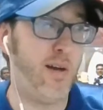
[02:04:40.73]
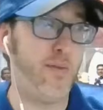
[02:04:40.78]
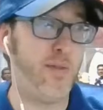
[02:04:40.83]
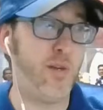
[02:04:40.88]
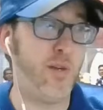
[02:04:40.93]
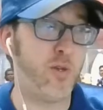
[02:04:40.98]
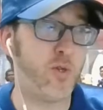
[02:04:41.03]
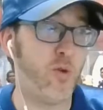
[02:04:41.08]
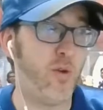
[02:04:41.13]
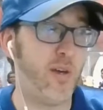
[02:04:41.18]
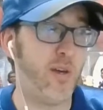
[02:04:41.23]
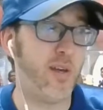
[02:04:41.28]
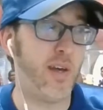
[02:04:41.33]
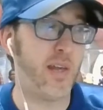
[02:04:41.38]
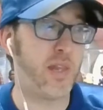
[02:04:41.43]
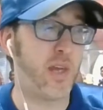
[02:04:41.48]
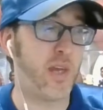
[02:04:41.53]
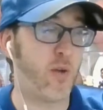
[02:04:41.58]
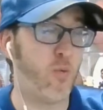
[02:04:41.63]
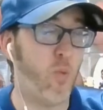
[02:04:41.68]
There's only I
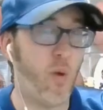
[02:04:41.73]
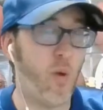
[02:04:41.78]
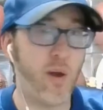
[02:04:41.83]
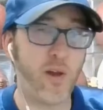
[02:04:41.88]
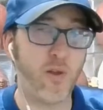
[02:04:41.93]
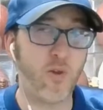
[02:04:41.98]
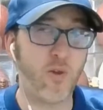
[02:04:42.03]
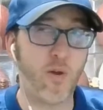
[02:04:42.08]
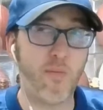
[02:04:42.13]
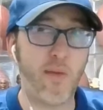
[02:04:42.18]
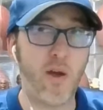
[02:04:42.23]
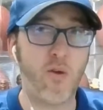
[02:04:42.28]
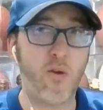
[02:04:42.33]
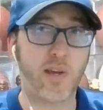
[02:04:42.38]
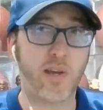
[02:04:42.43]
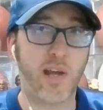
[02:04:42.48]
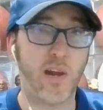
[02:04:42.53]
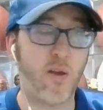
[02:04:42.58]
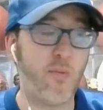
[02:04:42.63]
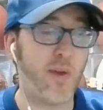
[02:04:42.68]
think one other
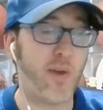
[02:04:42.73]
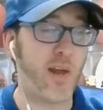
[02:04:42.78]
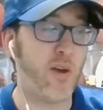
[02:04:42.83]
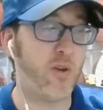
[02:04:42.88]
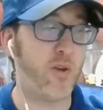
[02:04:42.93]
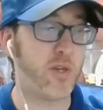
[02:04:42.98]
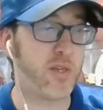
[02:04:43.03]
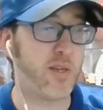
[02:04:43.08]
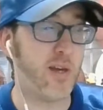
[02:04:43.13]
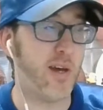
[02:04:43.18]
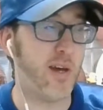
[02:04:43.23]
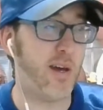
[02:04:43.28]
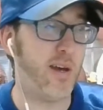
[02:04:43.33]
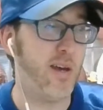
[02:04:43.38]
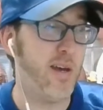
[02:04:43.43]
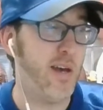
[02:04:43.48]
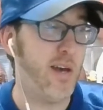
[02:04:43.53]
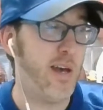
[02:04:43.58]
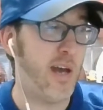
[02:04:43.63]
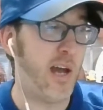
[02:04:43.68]
American. Everybody else has
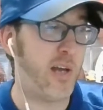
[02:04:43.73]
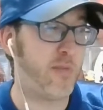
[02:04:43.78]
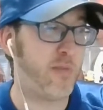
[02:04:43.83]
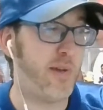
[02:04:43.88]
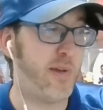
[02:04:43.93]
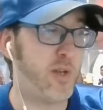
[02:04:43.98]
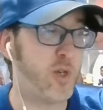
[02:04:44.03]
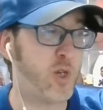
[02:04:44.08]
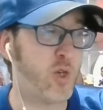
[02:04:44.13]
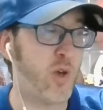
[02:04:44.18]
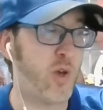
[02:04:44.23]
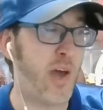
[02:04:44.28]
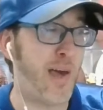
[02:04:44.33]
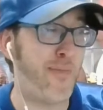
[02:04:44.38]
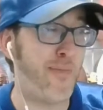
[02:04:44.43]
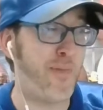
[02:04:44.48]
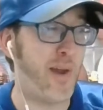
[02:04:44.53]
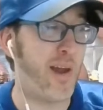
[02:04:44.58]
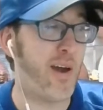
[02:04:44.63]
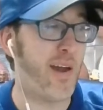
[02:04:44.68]
been
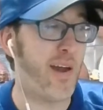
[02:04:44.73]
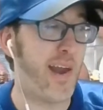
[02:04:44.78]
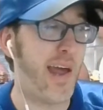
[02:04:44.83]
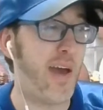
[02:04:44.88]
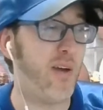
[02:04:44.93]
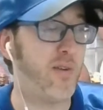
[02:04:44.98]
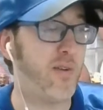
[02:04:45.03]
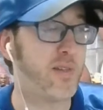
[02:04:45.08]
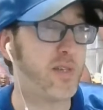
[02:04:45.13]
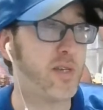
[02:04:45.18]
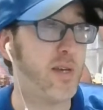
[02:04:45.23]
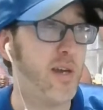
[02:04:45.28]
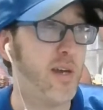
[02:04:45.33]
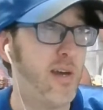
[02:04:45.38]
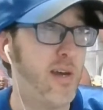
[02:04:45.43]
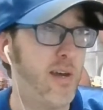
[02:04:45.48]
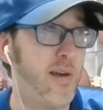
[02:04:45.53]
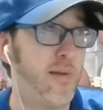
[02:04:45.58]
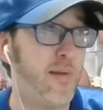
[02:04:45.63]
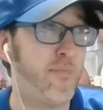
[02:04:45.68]
dropping on out.
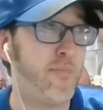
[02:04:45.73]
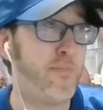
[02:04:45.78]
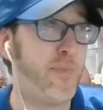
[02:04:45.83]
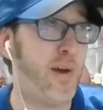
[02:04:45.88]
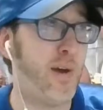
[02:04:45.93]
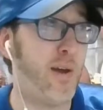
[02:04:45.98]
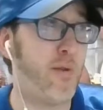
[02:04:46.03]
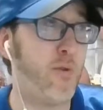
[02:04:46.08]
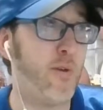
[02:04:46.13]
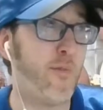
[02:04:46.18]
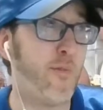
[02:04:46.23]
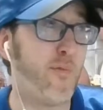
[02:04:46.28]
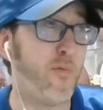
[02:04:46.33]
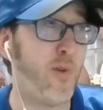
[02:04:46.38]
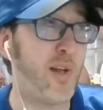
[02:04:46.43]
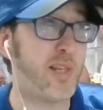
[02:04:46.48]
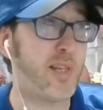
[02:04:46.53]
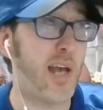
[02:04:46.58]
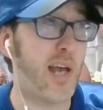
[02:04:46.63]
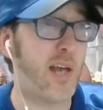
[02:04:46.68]
But
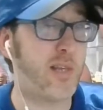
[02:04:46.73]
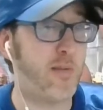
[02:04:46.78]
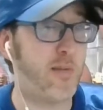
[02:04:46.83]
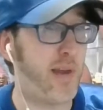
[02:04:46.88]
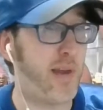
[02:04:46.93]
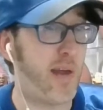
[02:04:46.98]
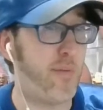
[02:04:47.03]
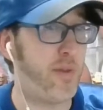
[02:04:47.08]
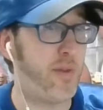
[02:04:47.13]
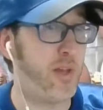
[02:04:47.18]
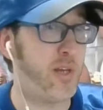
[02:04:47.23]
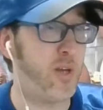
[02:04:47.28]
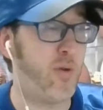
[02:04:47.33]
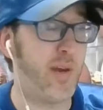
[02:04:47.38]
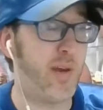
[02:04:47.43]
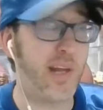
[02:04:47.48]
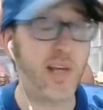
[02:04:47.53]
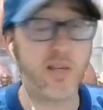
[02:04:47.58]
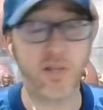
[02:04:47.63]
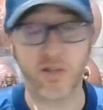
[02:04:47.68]
Fritz hasn't been able to do
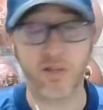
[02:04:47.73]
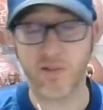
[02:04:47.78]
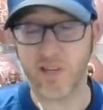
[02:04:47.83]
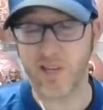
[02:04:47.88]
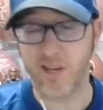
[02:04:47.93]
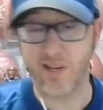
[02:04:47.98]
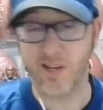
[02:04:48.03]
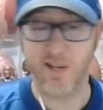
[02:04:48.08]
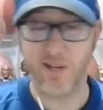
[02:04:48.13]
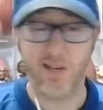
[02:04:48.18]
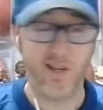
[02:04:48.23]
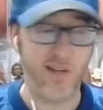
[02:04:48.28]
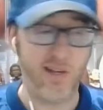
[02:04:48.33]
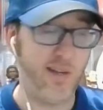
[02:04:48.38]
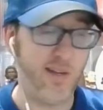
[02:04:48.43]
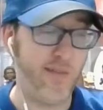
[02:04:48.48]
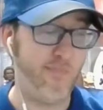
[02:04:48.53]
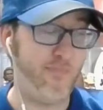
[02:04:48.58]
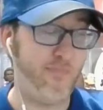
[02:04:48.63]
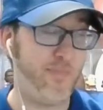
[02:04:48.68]
it easily.
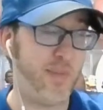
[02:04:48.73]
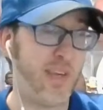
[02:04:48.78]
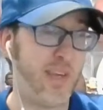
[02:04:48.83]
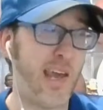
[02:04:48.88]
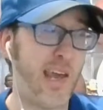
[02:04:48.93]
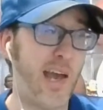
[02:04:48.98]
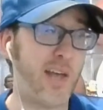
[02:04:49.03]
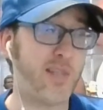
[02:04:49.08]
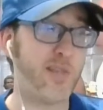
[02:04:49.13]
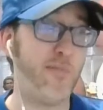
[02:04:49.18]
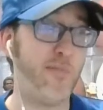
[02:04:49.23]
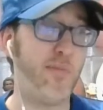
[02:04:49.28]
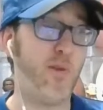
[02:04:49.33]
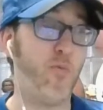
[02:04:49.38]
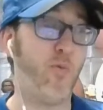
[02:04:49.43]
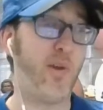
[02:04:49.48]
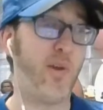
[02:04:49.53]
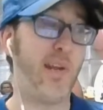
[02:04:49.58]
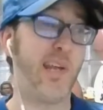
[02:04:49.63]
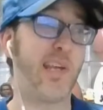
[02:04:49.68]
He hasn't
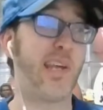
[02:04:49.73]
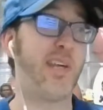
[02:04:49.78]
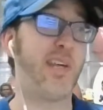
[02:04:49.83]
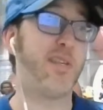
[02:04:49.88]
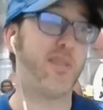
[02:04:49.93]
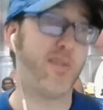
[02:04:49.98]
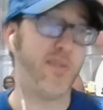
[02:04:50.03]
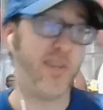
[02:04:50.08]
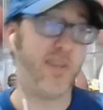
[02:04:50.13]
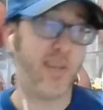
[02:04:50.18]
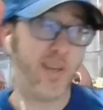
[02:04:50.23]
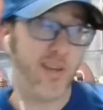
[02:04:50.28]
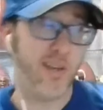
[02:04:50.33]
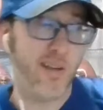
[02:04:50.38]
been winning easily.